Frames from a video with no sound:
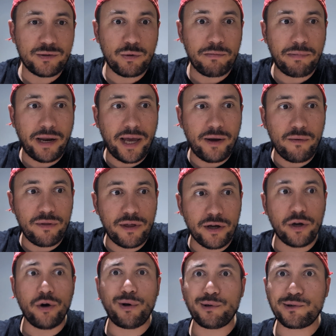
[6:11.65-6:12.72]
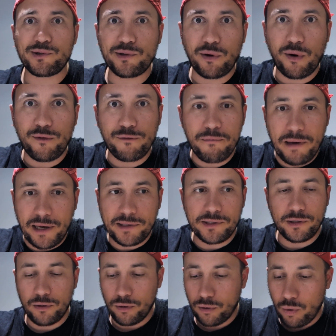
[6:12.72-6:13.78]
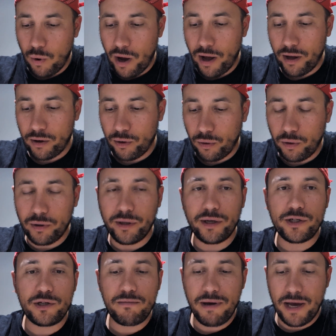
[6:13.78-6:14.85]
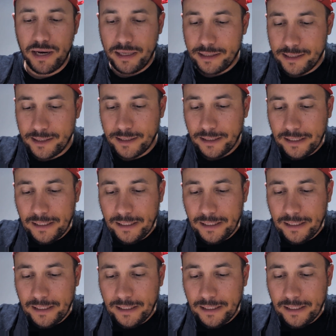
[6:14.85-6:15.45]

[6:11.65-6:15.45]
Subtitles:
We play with a ghost of Mexico called Jimenez.